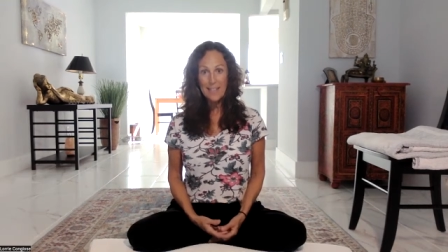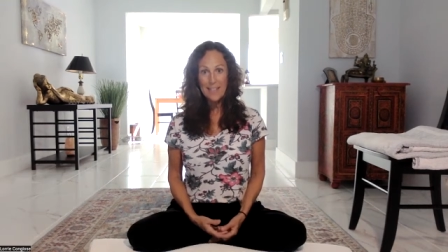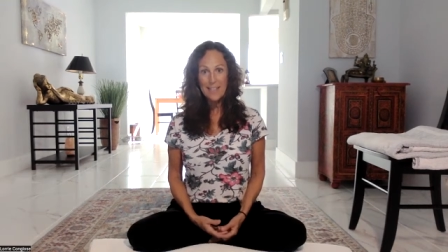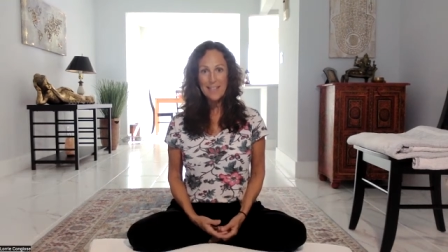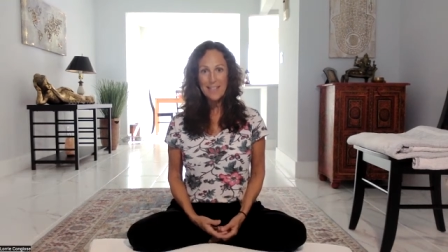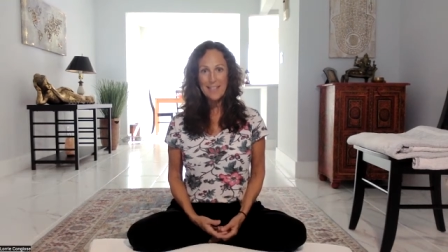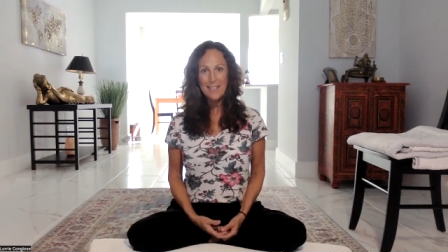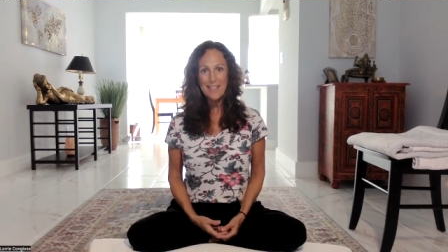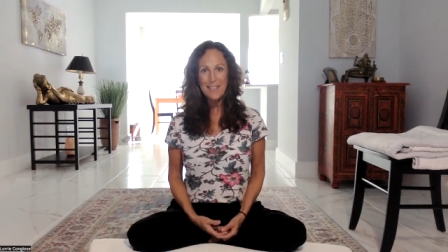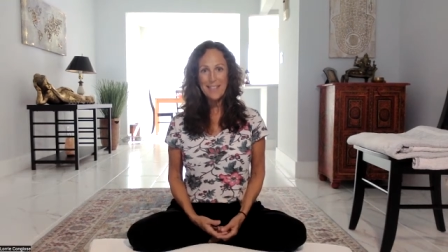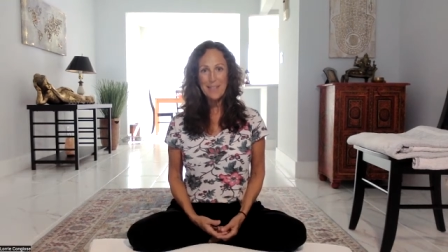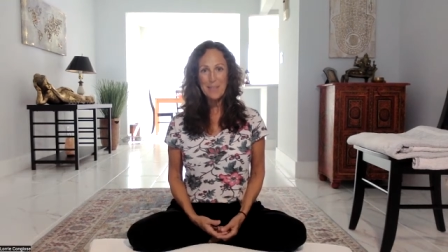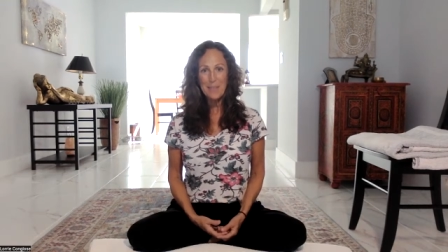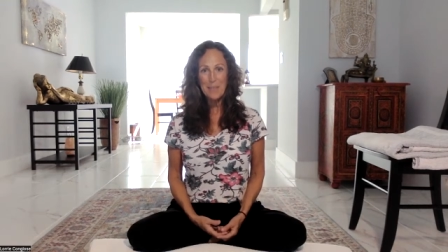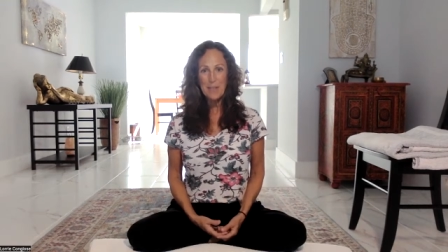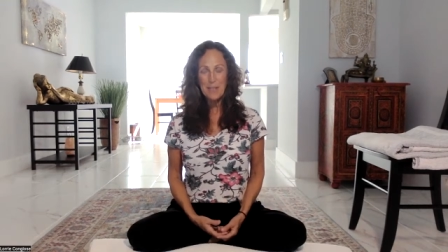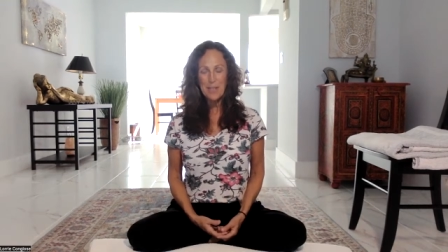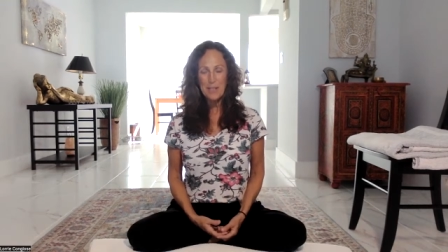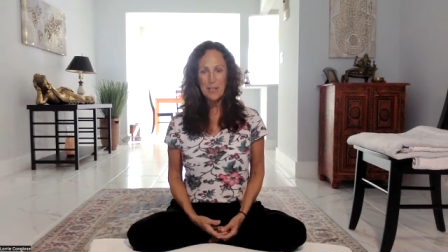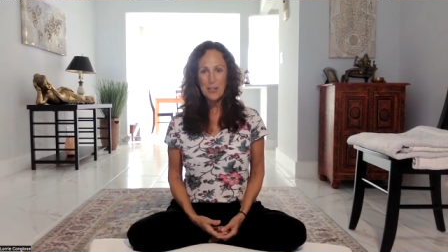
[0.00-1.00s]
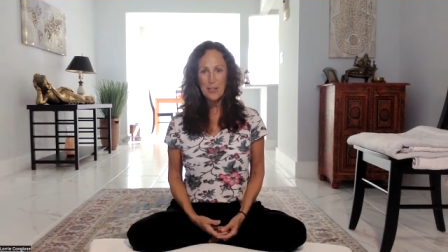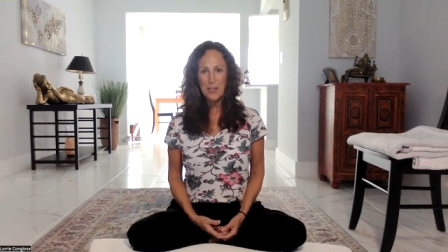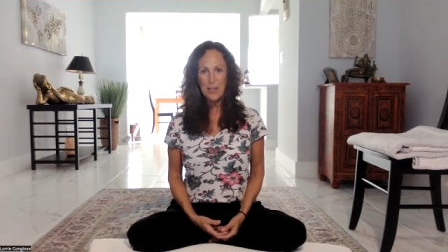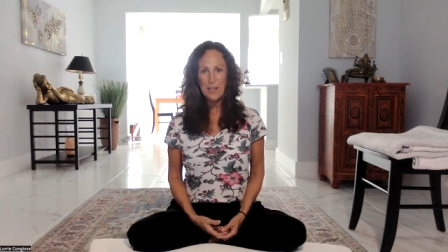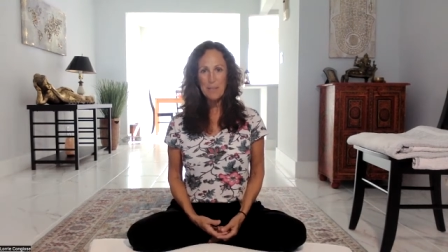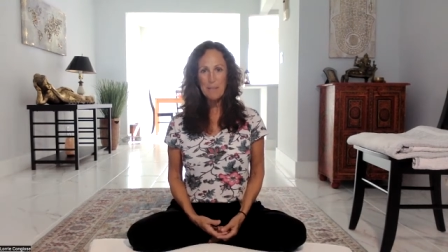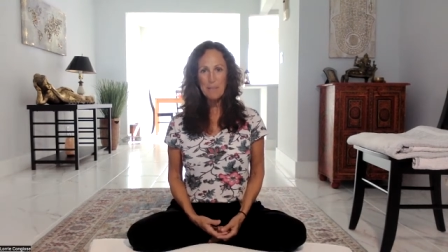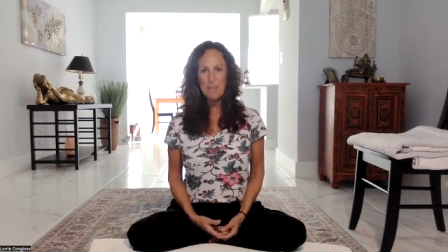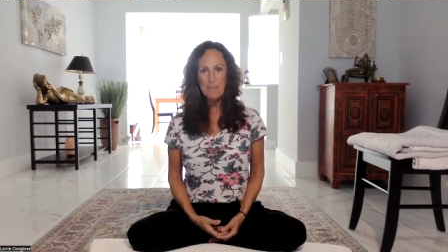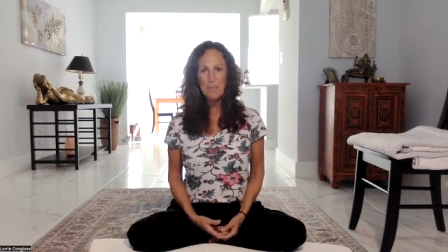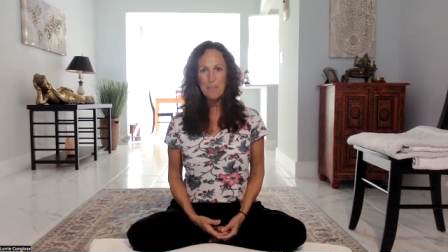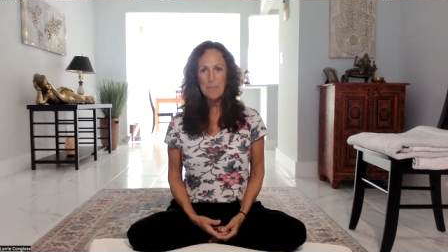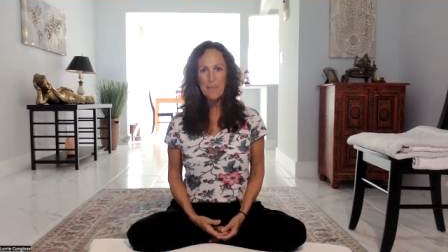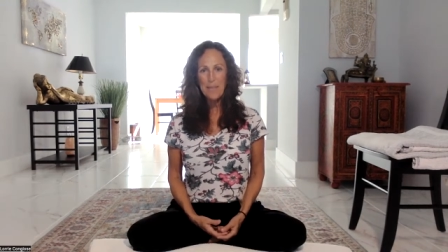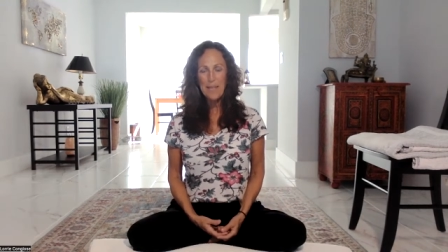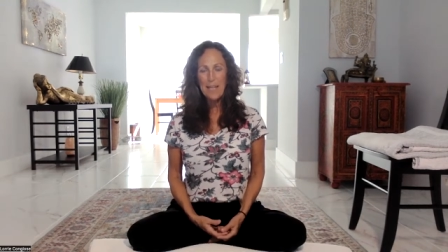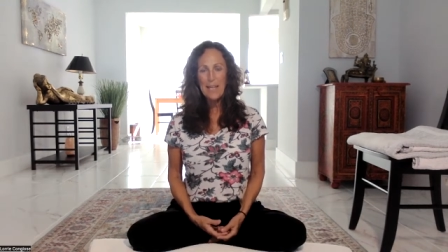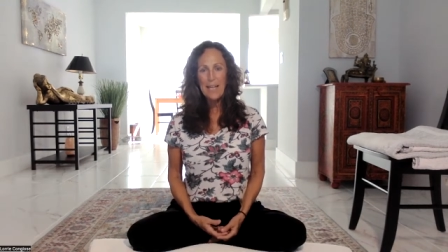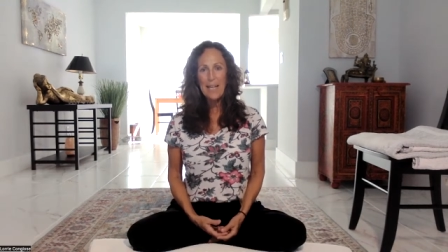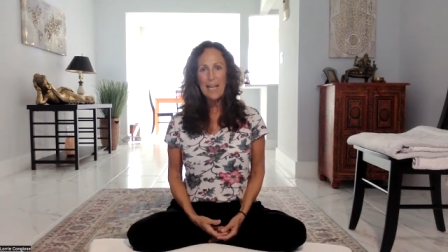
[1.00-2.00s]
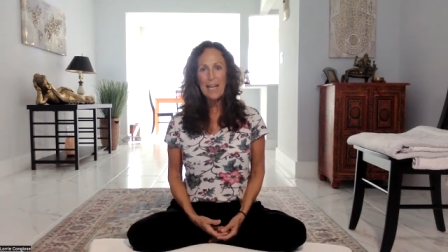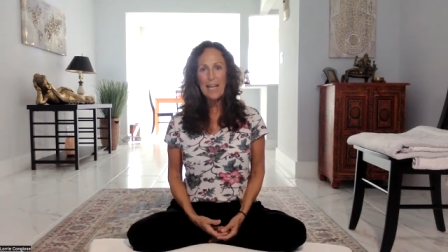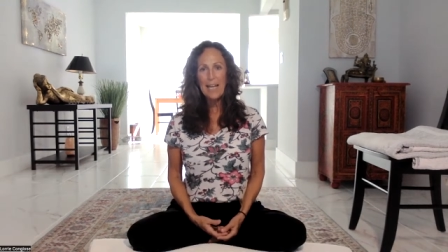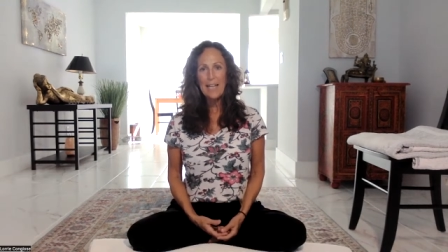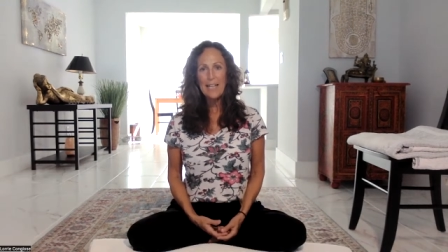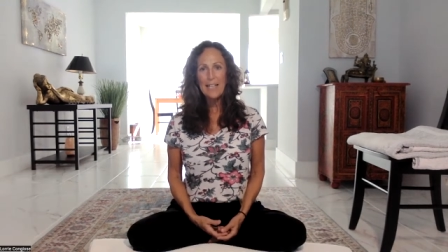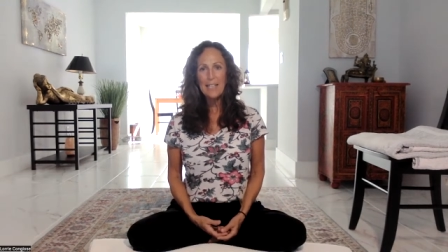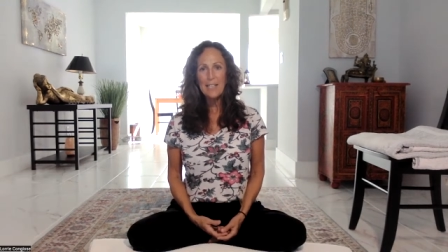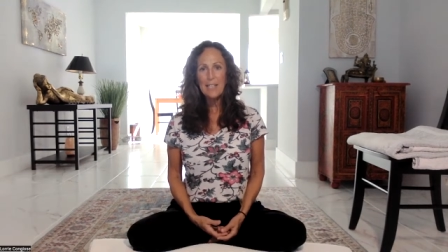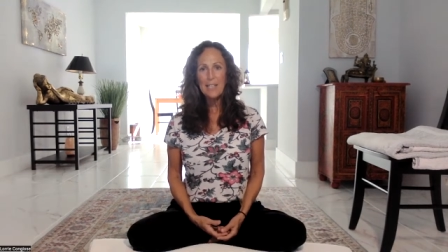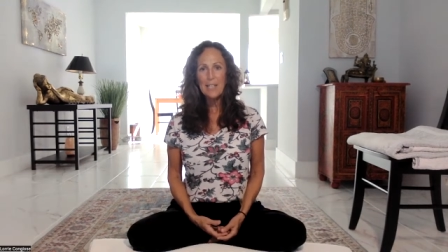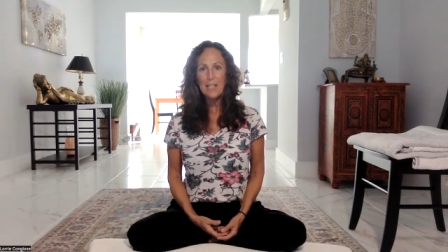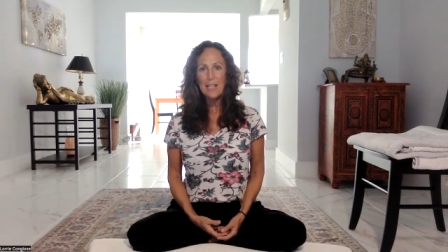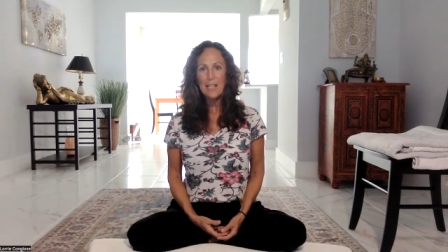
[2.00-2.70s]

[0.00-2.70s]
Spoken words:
sitting position. And